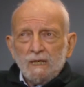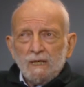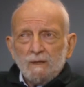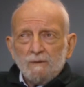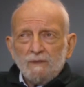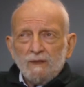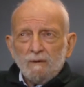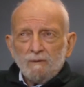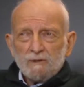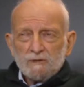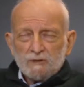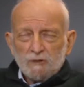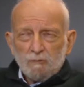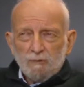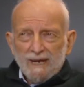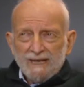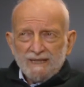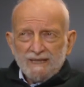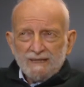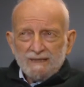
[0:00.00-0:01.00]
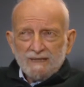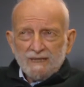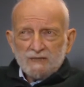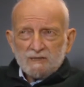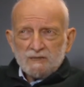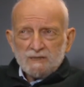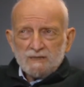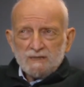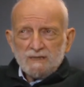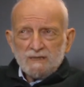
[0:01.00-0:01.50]
there was the
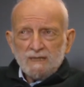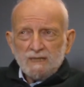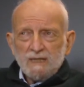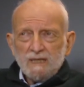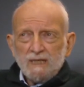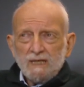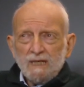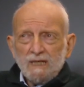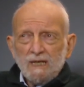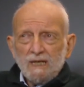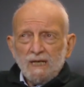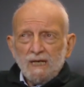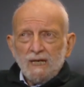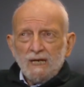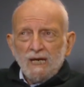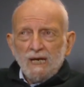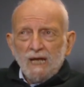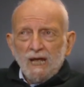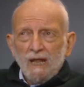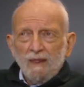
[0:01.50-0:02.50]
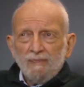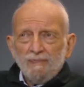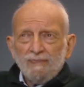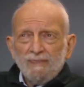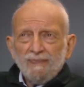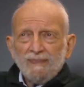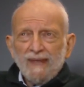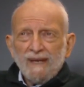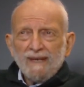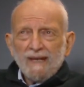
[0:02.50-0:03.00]
recognition that